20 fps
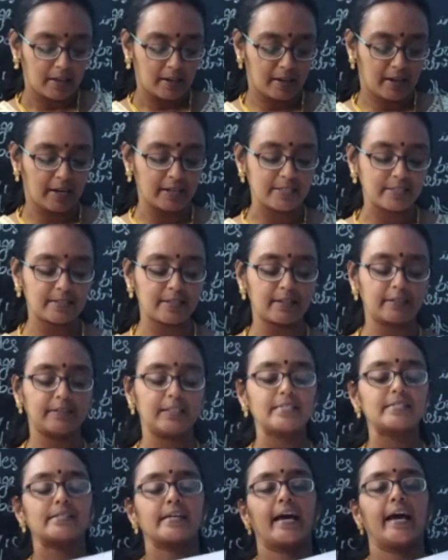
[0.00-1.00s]
Consider
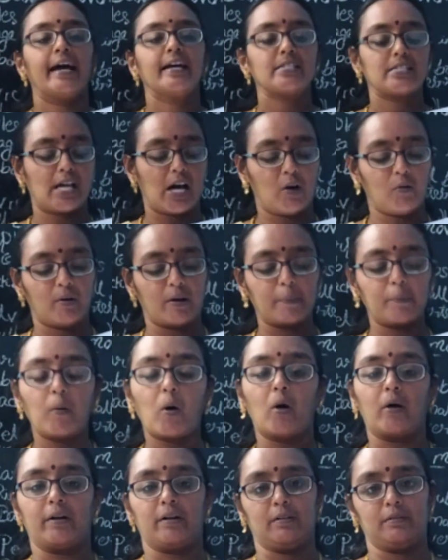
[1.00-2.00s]
this as our
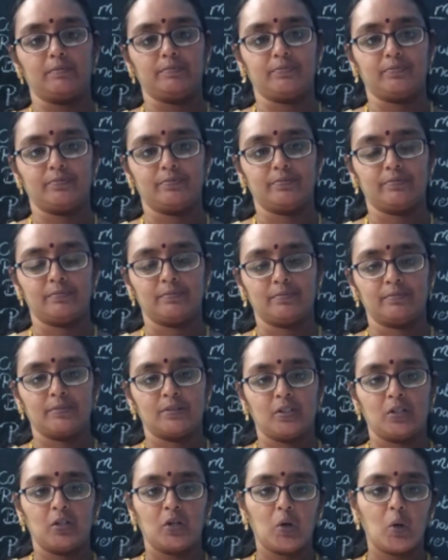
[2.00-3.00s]
bone.
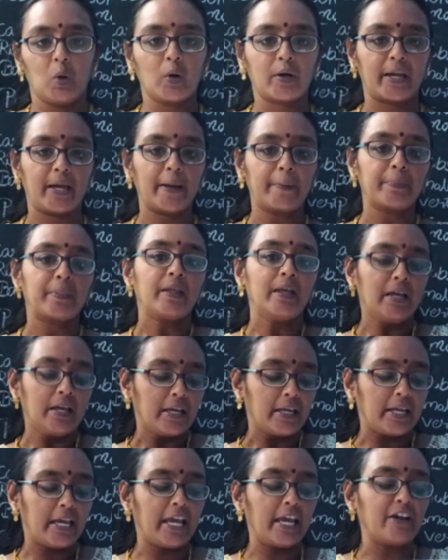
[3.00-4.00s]
Okay.
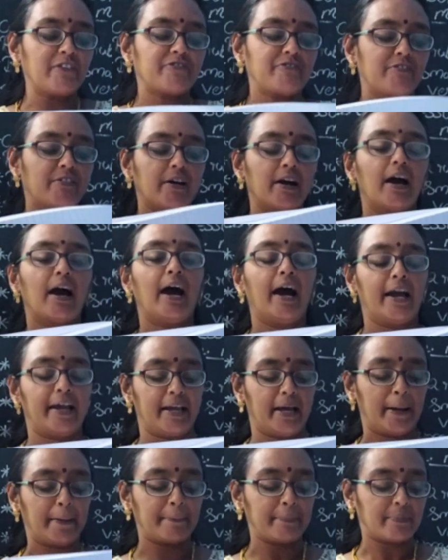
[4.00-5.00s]
If
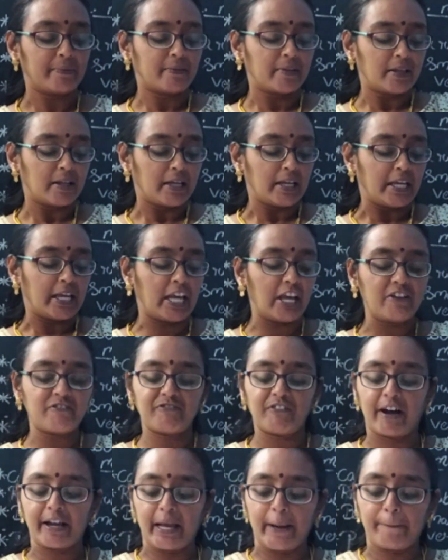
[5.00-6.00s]
I
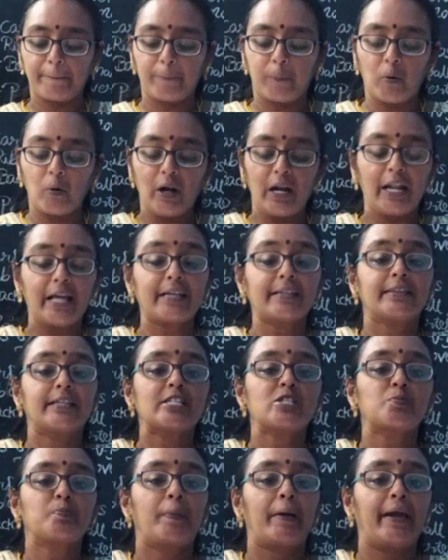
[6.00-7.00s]
am pulling
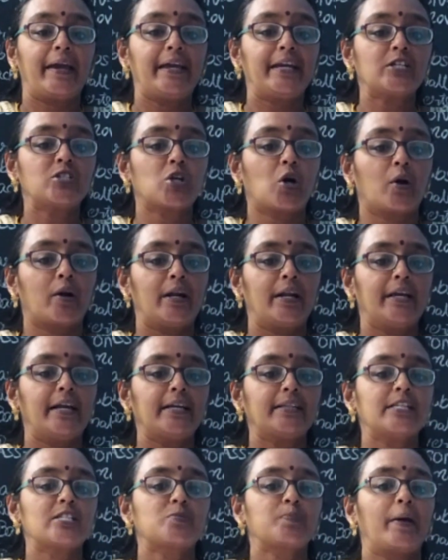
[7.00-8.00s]
this page
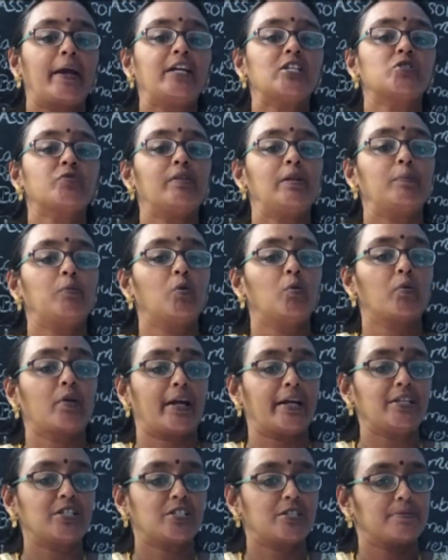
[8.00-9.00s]
only, this page will move,
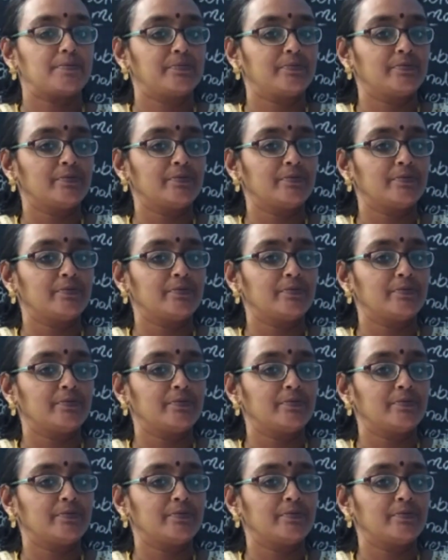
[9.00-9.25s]
right?